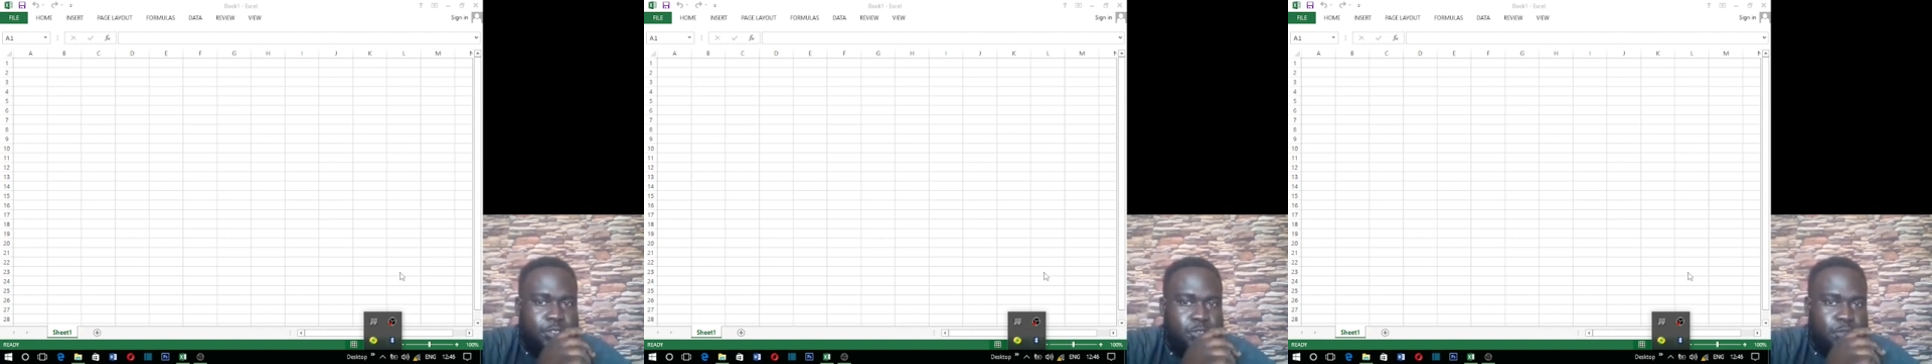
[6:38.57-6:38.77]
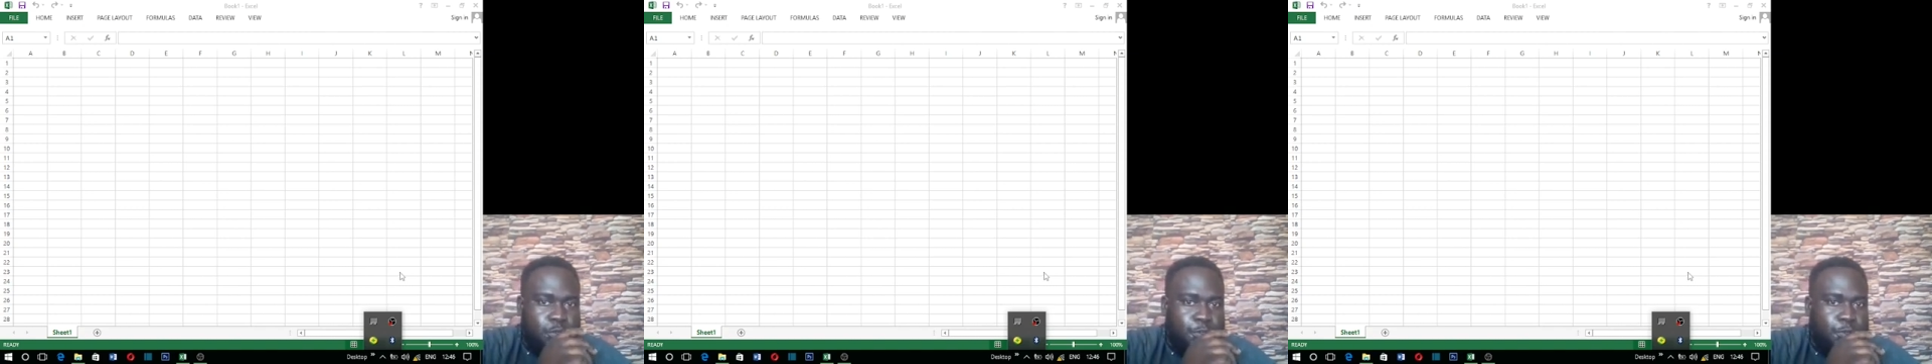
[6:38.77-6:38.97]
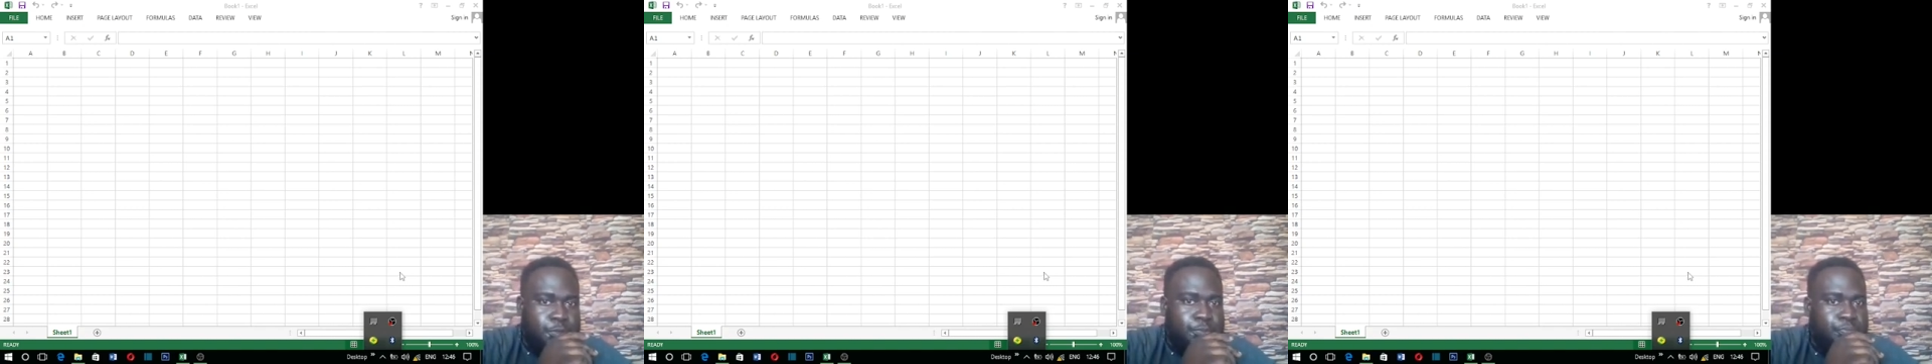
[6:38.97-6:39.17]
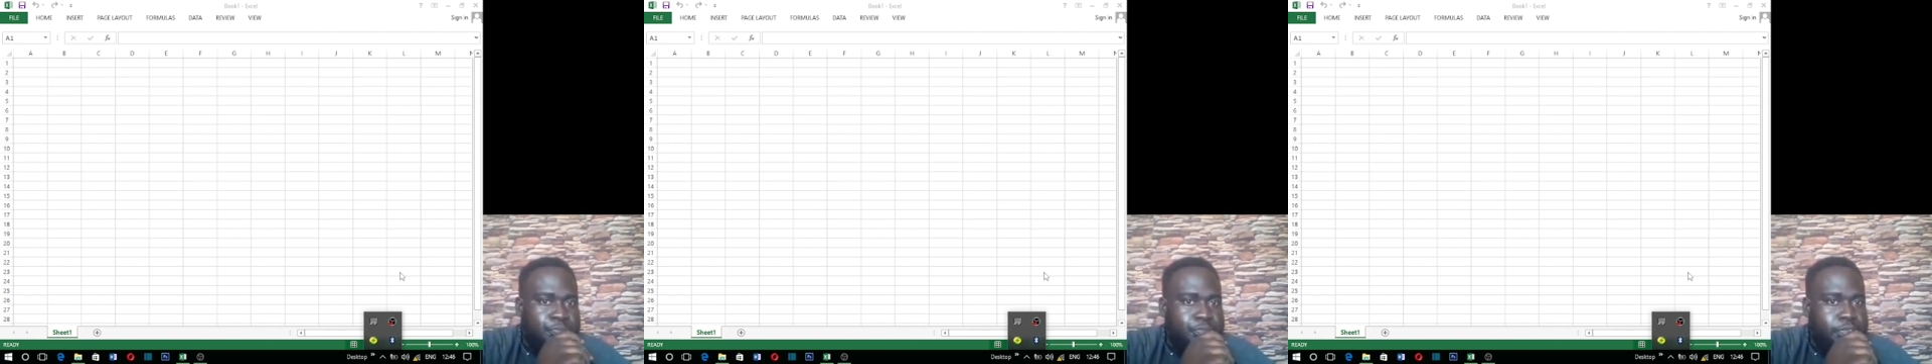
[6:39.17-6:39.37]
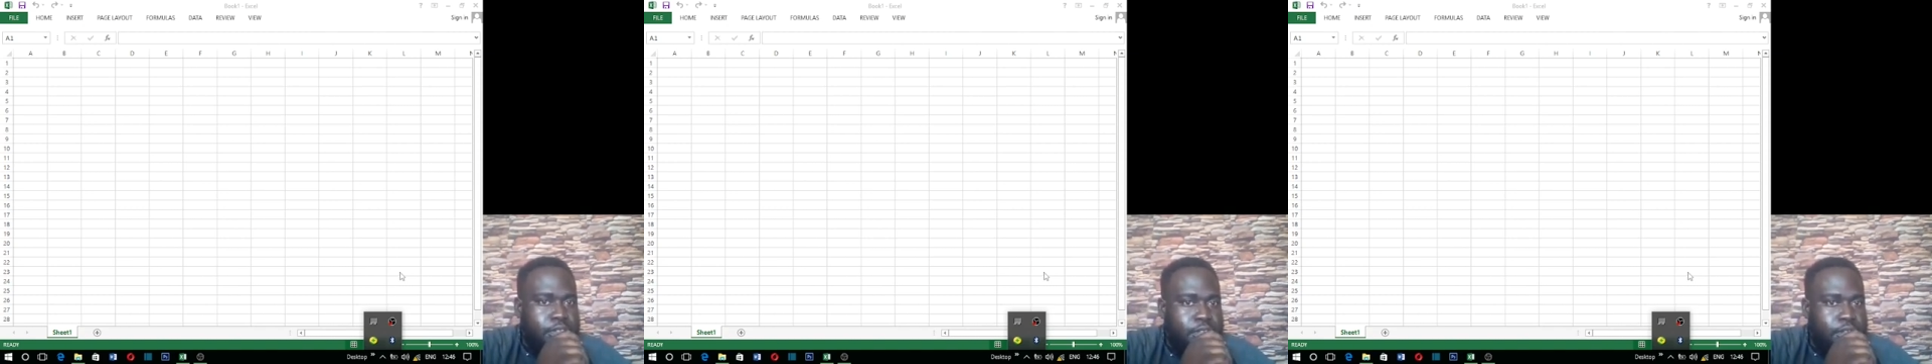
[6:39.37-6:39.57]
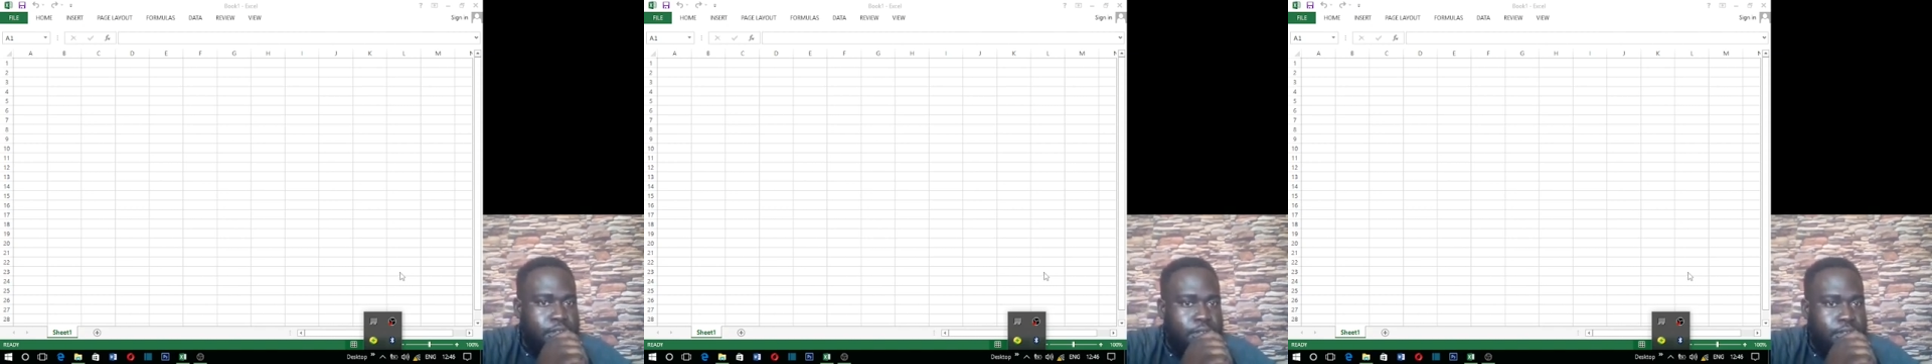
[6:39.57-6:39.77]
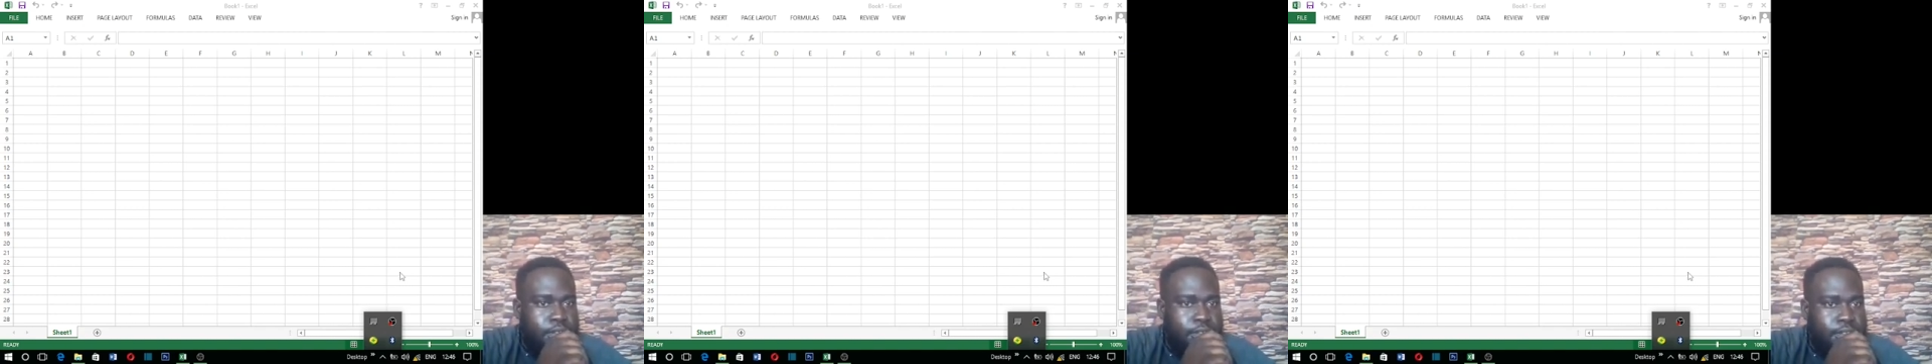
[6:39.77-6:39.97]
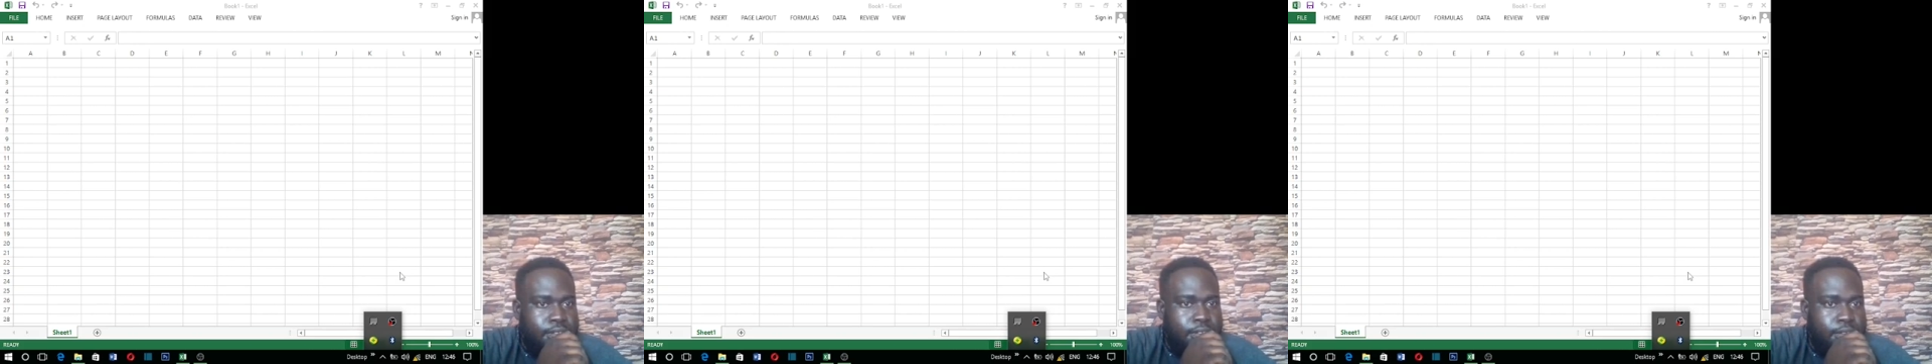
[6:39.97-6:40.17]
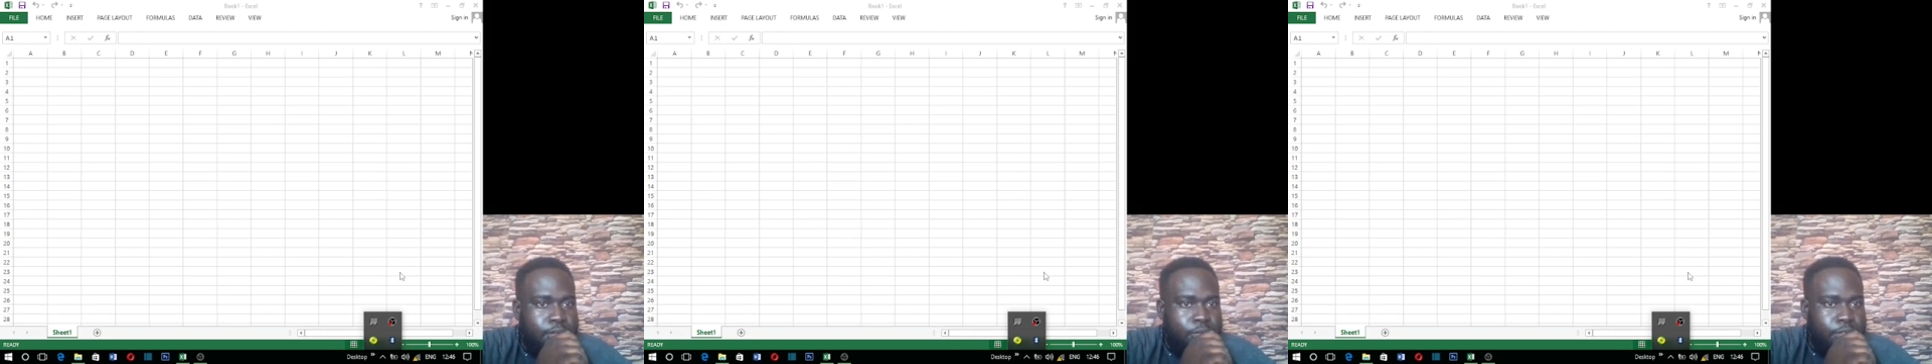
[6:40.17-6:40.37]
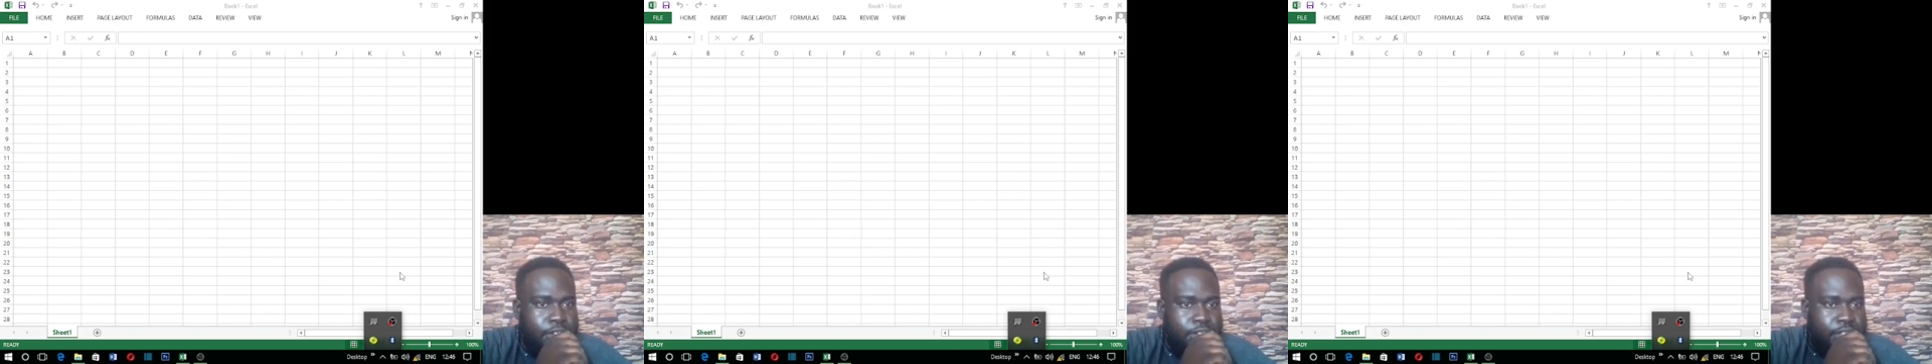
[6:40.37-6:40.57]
also with